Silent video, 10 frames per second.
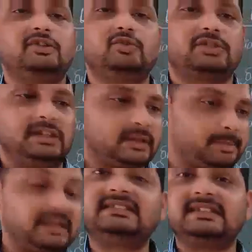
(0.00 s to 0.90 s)
used in the
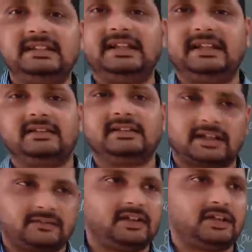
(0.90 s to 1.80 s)
pencil lead
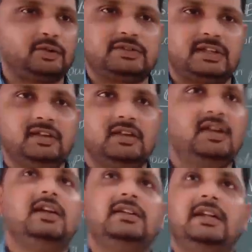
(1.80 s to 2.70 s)
that we are using.
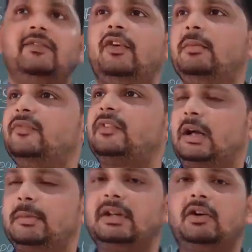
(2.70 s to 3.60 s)
Then a form of
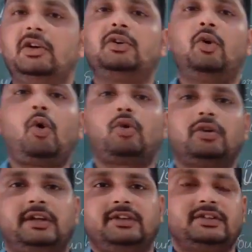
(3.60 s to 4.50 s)
carbon called
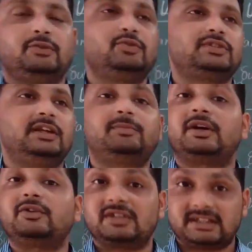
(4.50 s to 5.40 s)
coke is used in
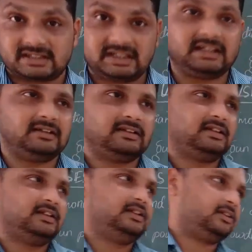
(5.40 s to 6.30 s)
producing steel.
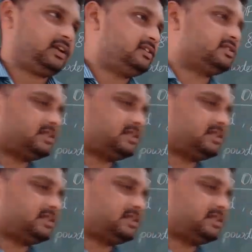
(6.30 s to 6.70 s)
Okay, so